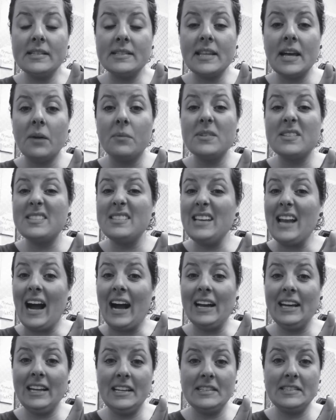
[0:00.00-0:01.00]
that was
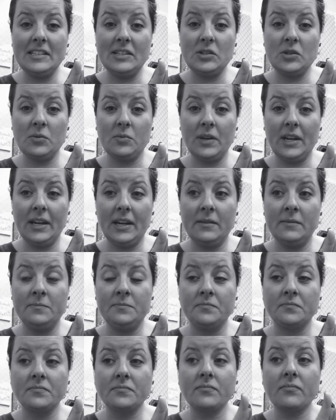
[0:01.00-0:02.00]
not easy to read,
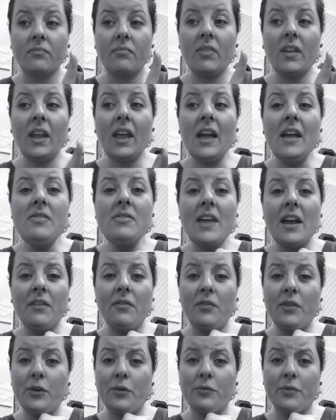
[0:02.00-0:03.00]
and then
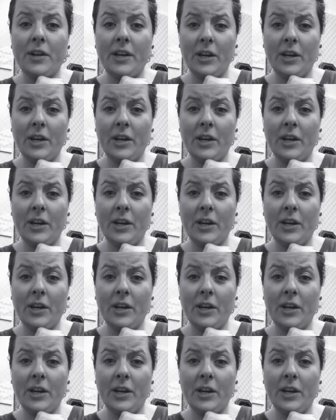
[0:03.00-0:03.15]
feel free to